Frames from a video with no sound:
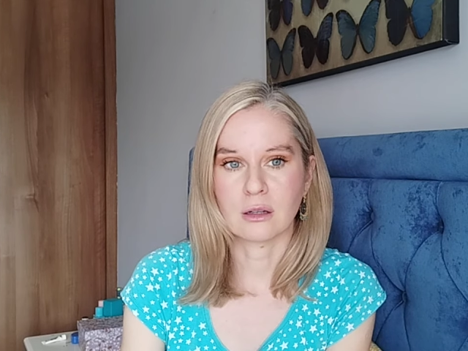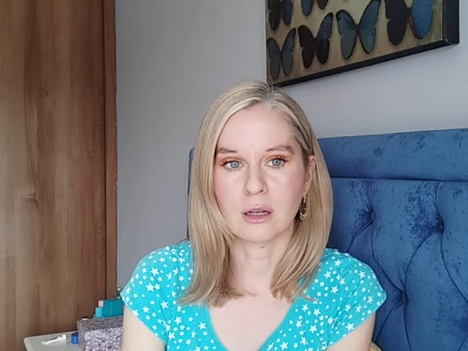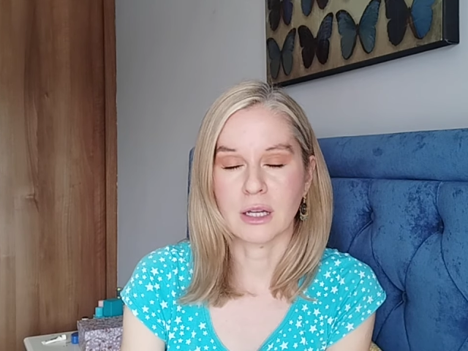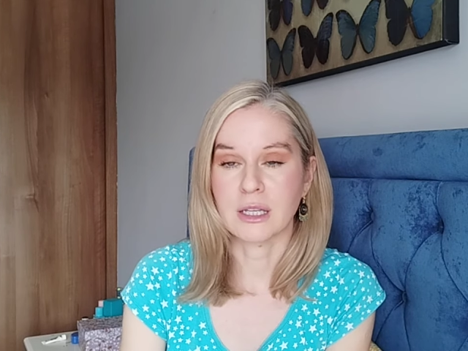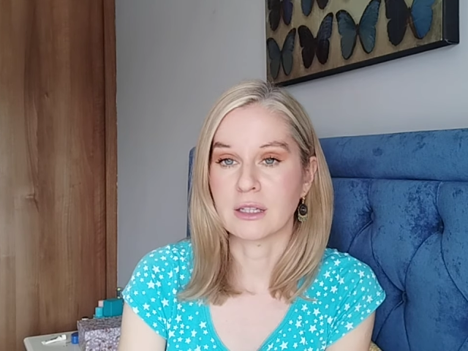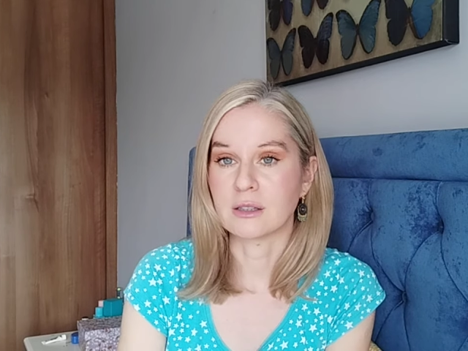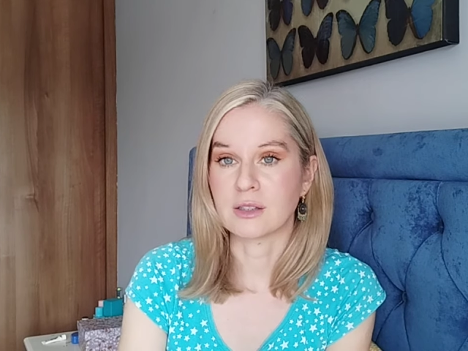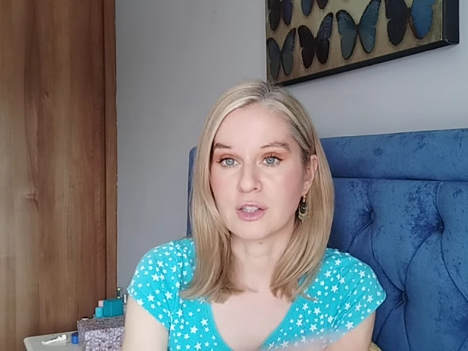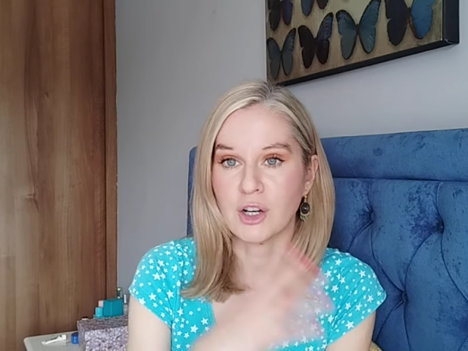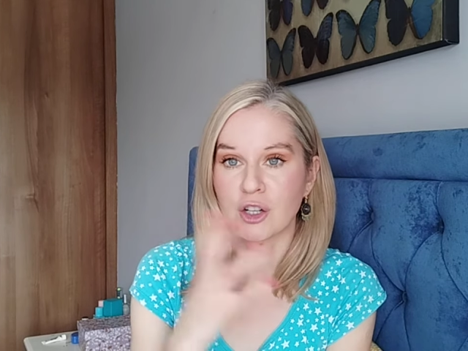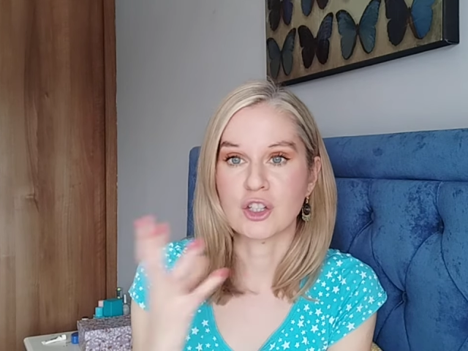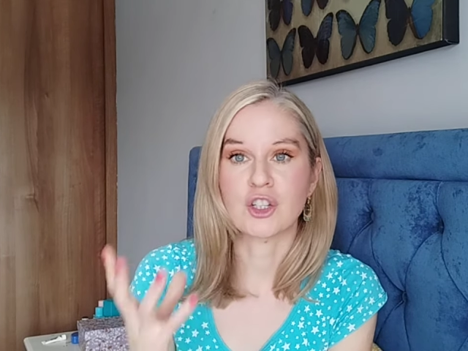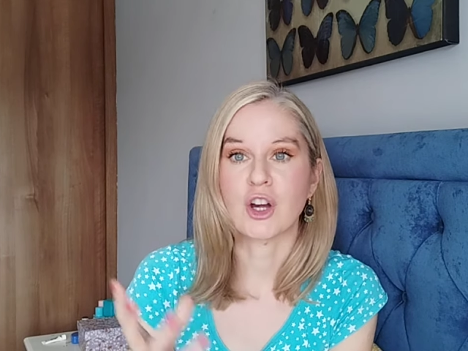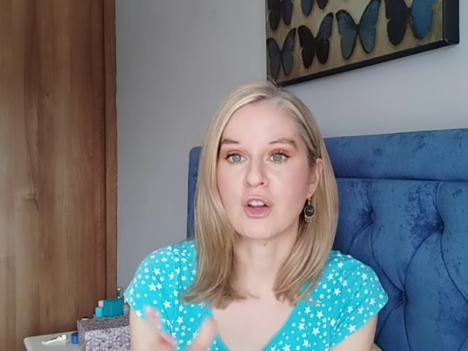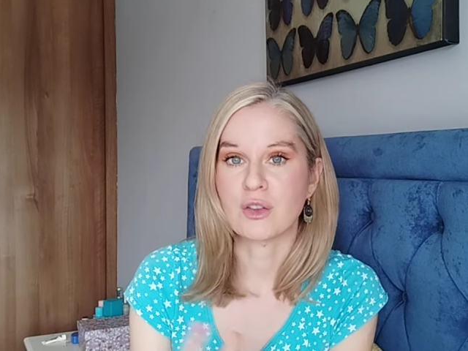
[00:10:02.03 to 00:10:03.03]
I can
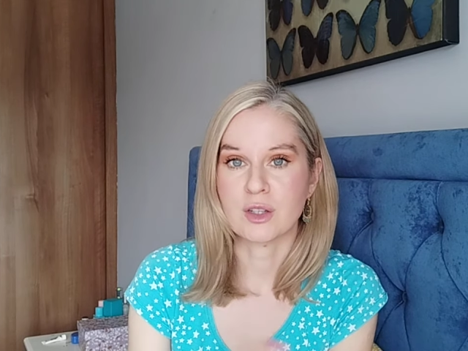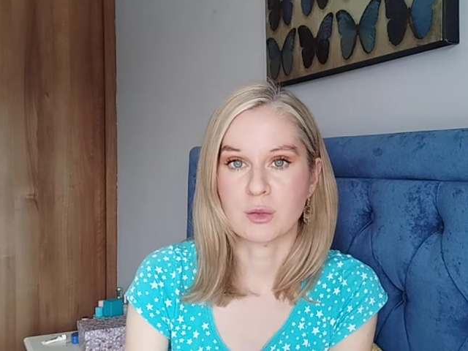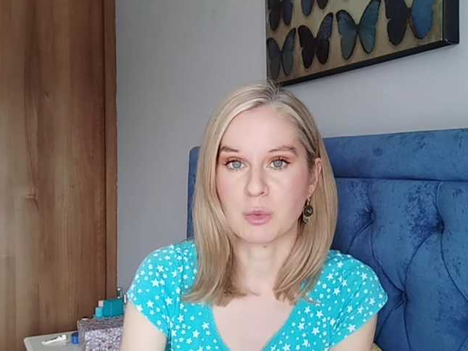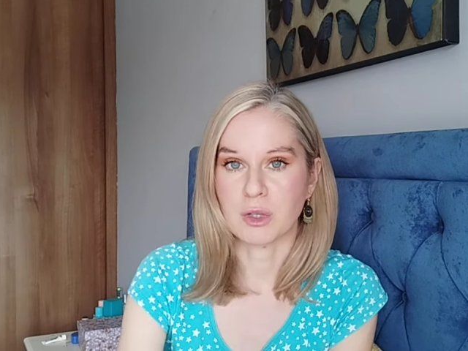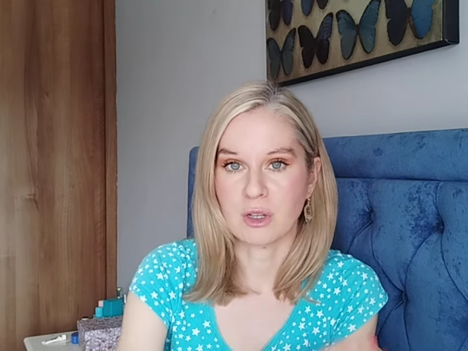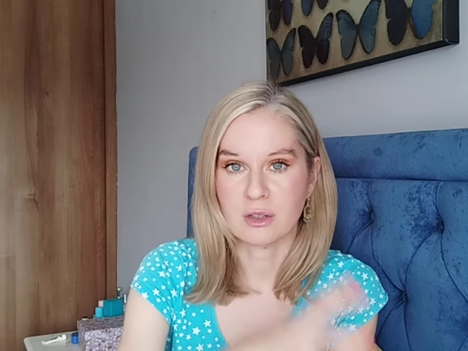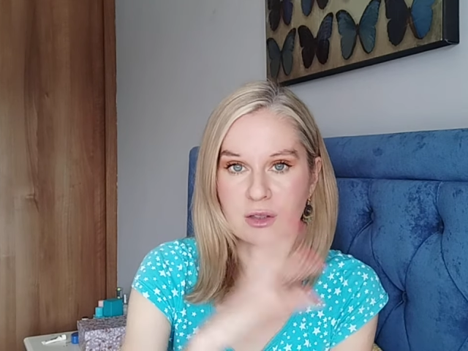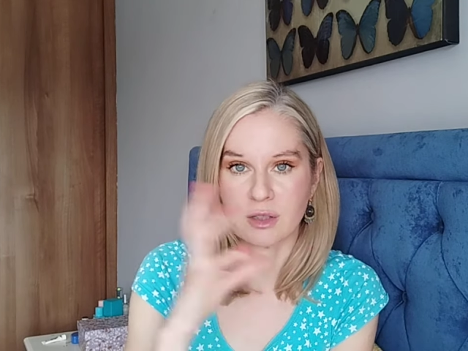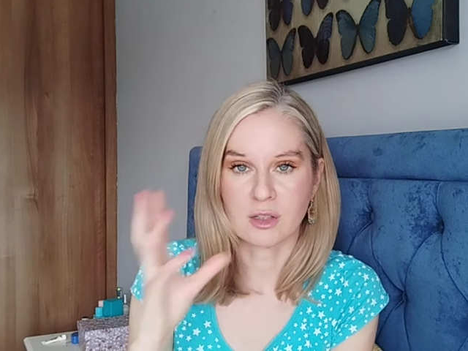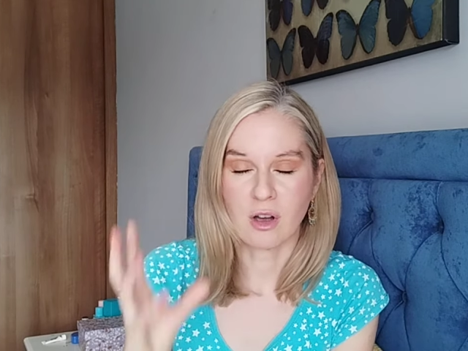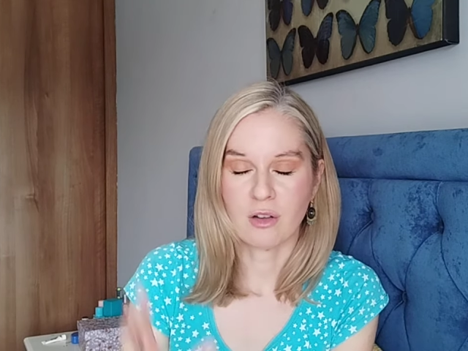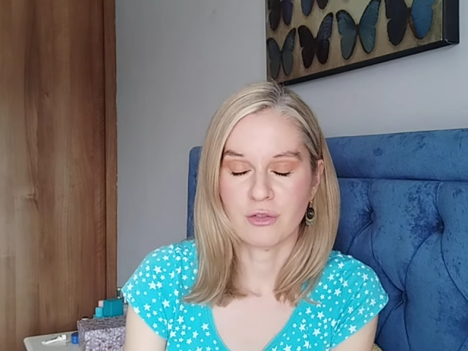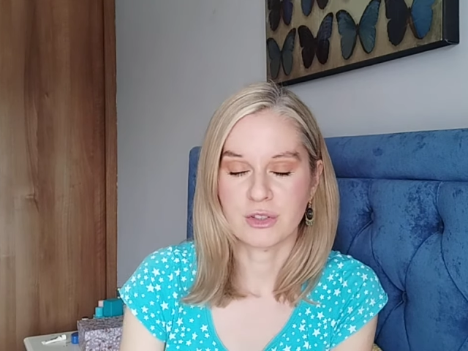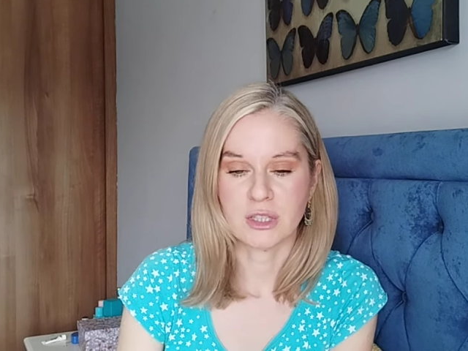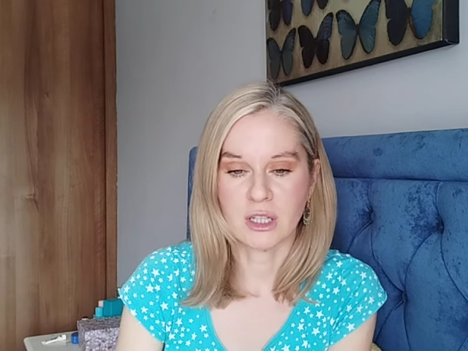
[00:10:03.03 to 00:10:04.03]
share this because it's
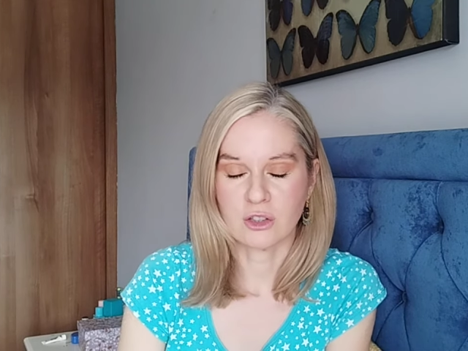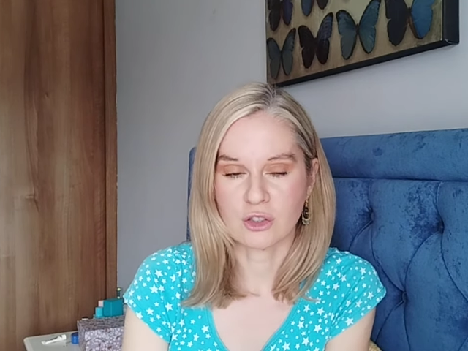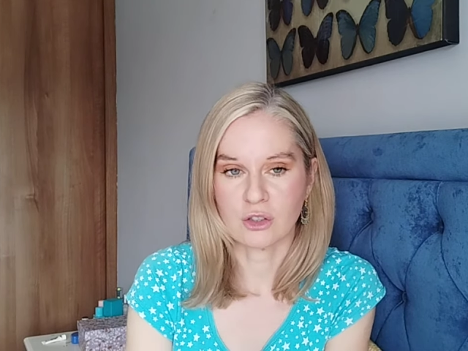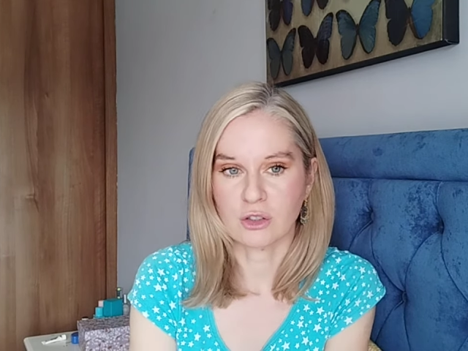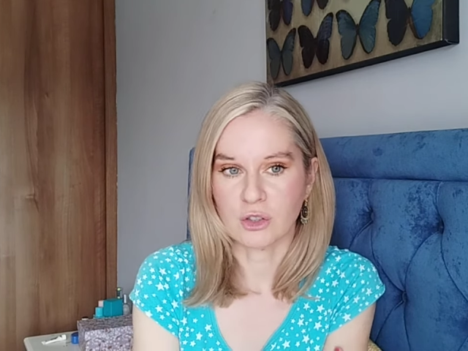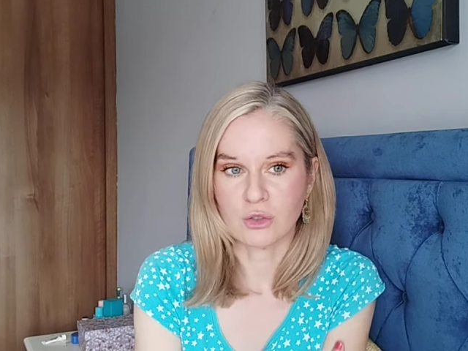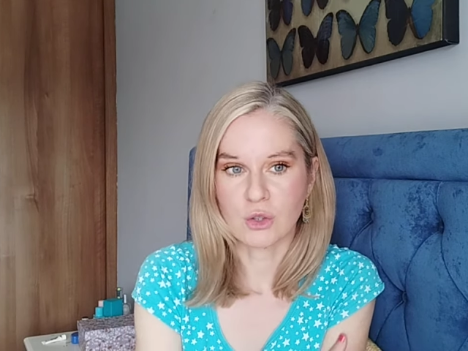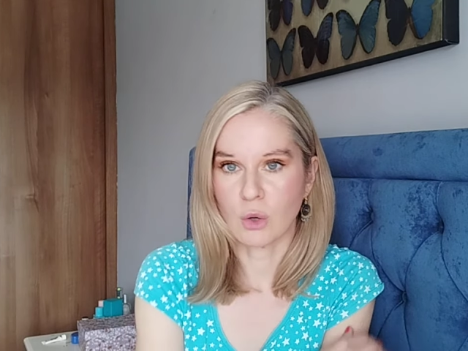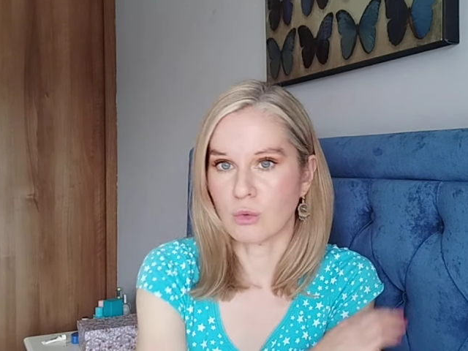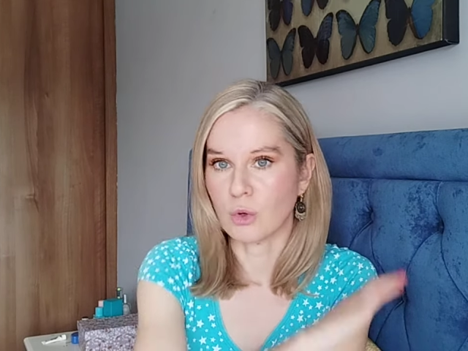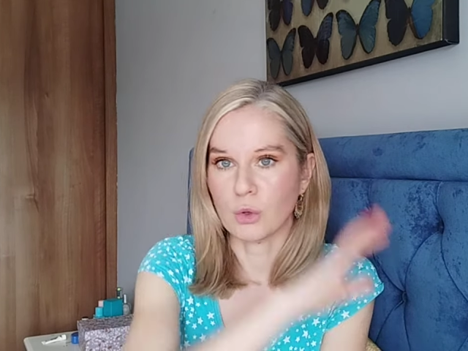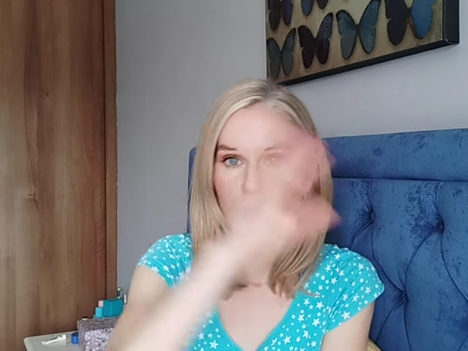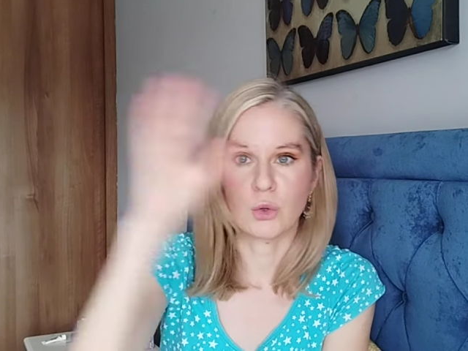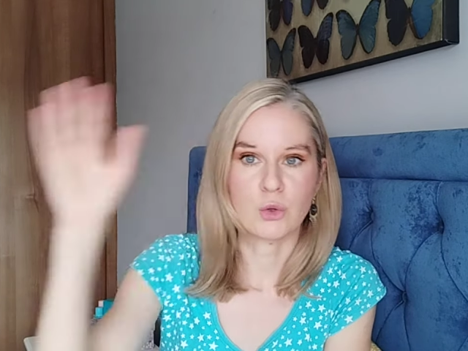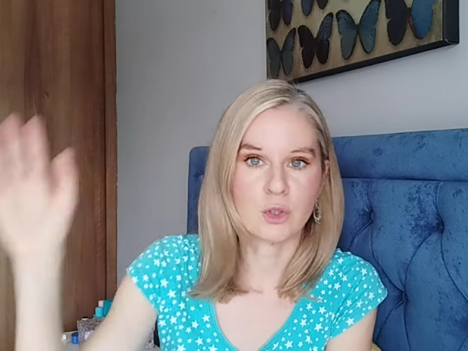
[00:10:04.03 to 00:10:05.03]
confidential. You don't
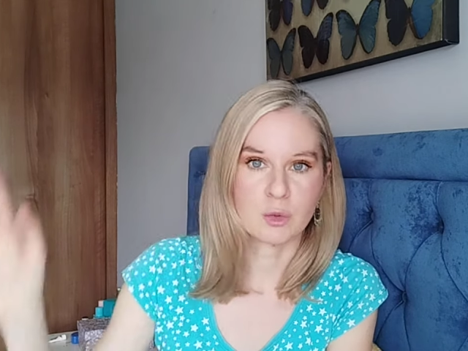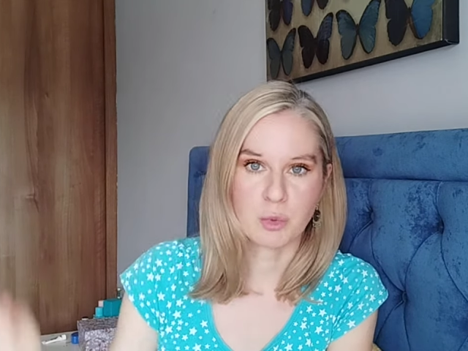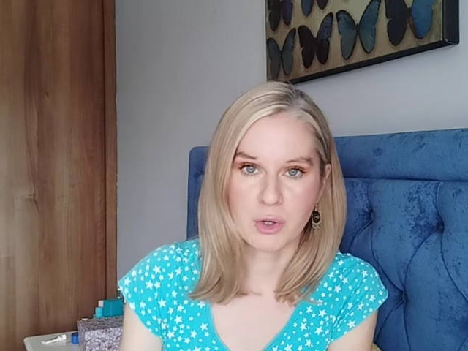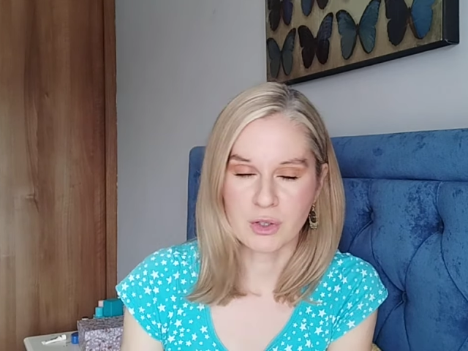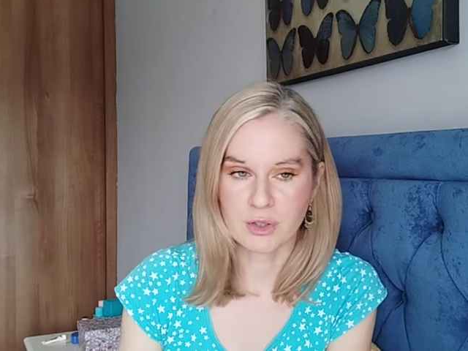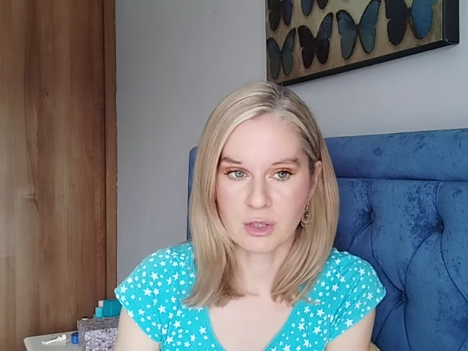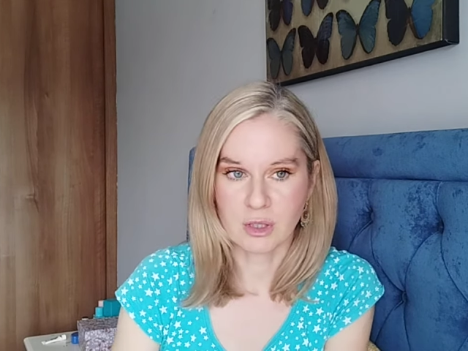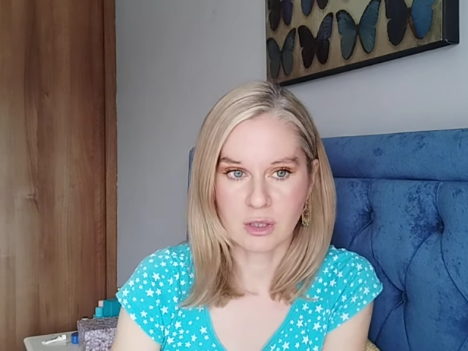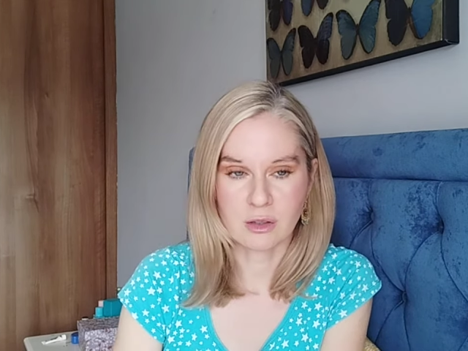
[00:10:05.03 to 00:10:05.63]
know who this person